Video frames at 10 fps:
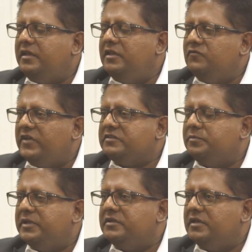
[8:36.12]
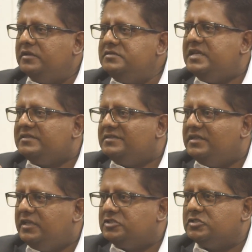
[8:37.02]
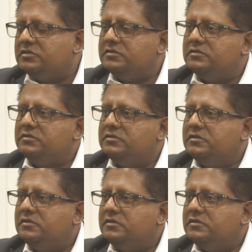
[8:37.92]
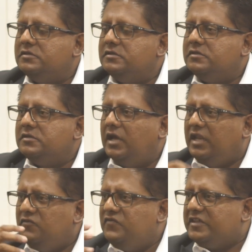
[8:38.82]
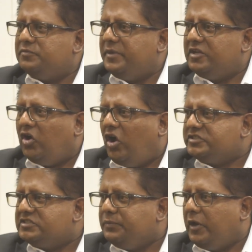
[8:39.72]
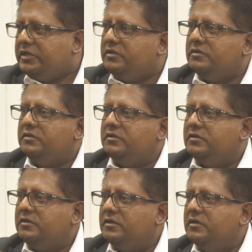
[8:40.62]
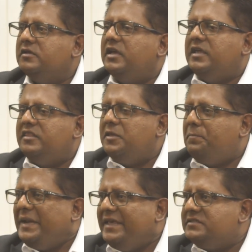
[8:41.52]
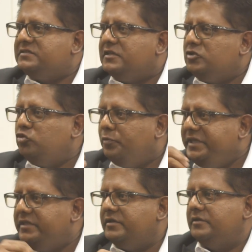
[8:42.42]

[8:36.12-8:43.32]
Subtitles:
investment destination, an investment hotspot, the place to be.